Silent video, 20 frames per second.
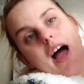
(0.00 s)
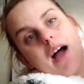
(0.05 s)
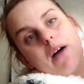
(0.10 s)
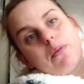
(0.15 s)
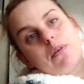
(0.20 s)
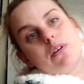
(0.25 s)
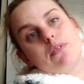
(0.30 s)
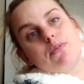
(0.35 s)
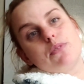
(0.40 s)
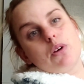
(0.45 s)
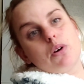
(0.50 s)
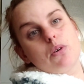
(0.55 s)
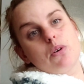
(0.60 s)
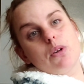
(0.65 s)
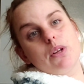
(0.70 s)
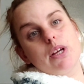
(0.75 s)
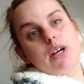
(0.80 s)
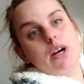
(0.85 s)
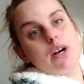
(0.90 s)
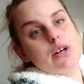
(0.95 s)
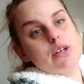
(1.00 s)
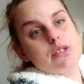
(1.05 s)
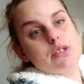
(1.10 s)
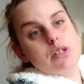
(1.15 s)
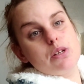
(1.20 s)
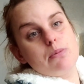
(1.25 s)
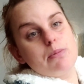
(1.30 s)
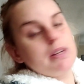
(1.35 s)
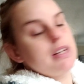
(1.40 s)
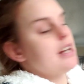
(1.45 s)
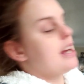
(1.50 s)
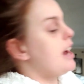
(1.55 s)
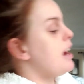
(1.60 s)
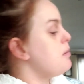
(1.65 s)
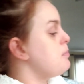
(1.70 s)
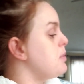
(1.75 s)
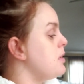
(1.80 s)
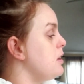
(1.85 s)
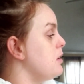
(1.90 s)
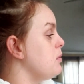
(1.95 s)
I would have totally also been
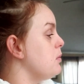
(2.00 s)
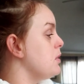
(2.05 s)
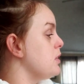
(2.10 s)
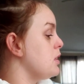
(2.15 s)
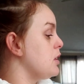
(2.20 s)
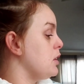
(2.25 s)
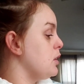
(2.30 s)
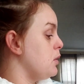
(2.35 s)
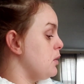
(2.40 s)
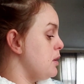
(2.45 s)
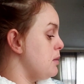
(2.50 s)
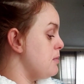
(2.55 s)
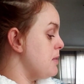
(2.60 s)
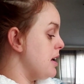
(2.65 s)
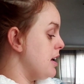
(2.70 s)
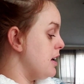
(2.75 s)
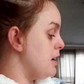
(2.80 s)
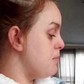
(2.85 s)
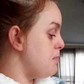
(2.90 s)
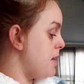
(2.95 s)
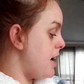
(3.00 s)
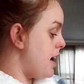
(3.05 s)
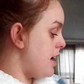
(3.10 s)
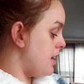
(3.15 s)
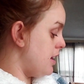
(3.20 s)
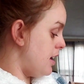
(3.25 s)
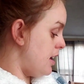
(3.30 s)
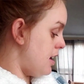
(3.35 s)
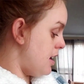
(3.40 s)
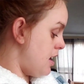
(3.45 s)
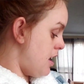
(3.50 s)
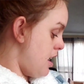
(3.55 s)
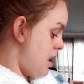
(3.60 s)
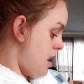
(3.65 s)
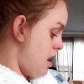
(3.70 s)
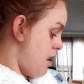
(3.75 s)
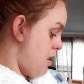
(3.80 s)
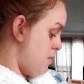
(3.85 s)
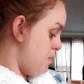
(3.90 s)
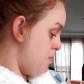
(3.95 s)
happy with the cremated palette,
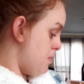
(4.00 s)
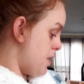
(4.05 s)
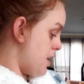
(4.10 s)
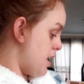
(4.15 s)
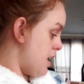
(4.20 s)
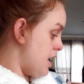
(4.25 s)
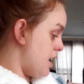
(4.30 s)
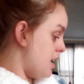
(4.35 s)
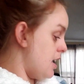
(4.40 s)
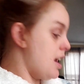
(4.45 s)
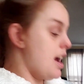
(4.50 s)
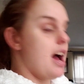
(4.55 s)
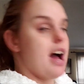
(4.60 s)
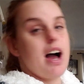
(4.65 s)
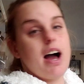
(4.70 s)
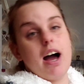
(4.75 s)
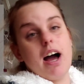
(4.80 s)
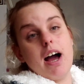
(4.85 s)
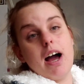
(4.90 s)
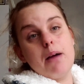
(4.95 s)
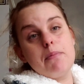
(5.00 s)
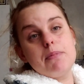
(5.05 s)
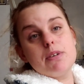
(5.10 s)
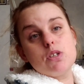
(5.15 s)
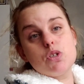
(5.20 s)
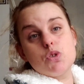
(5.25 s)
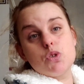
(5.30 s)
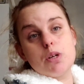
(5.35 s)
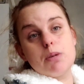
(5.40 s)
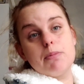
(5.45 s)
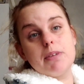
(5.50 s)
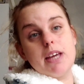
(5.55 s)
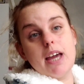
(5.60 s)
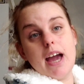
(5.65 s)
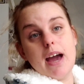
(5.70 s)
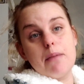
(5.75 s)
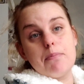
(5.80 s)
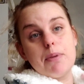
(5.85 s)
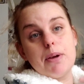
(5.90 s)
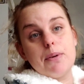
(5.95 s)
but I'm extremely
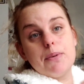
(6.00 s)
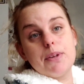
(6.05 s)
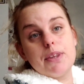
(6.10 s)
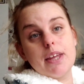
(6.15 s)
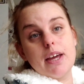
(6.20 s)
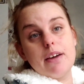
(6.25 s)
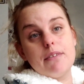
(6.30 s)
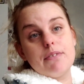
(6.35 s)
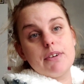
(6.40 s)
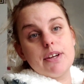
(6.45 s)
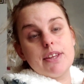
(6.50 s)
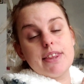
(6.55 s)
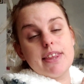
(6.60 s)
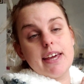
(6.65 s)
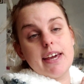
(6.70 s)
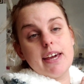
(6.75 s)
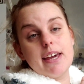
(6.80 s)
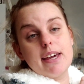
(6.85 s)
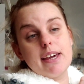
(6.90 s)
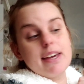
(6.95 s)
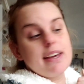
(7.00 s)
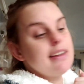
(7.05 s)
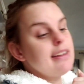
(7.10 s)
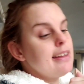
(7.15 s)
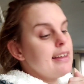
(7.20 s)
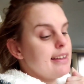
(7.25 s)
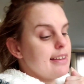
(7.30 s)
happy with everything